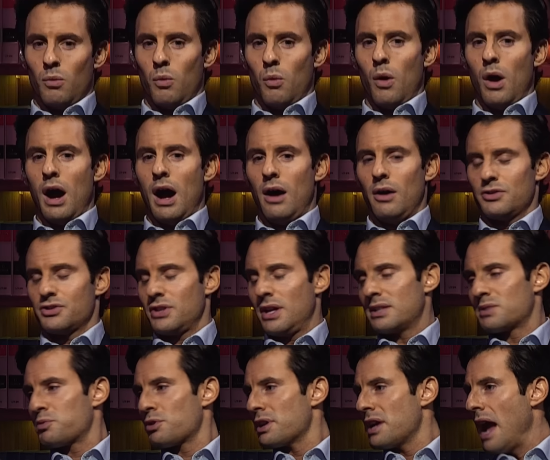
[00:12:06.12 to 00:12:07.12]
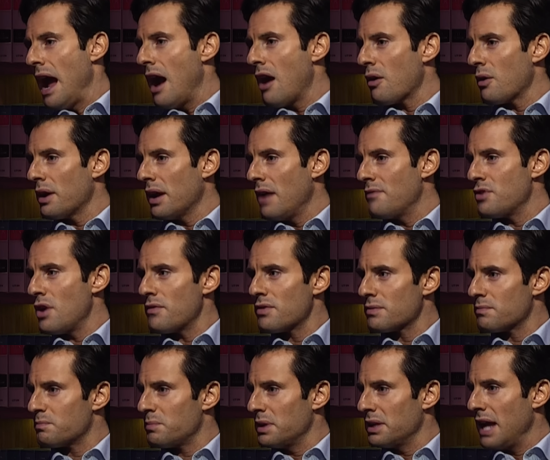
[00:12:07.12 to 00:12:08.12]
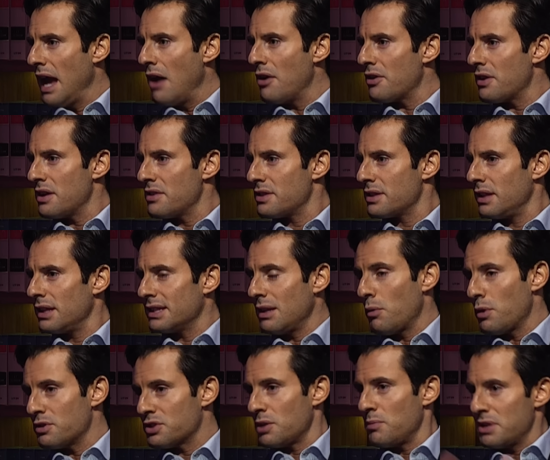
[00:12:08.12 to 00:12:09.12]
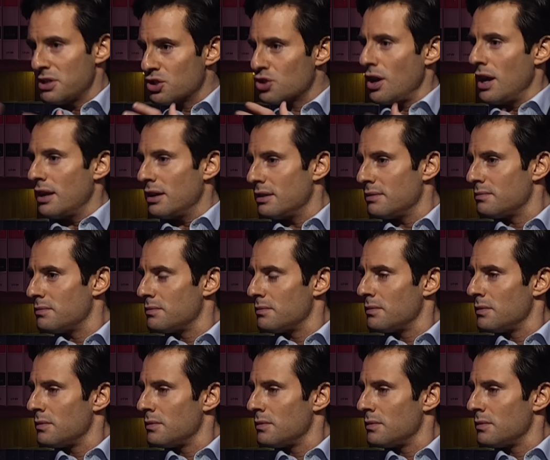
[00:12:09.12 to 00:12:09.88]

Wow, so that's pretty harrowing. Yeah. Have you ever encountered anything like that where we, somebody's trying to? We've seen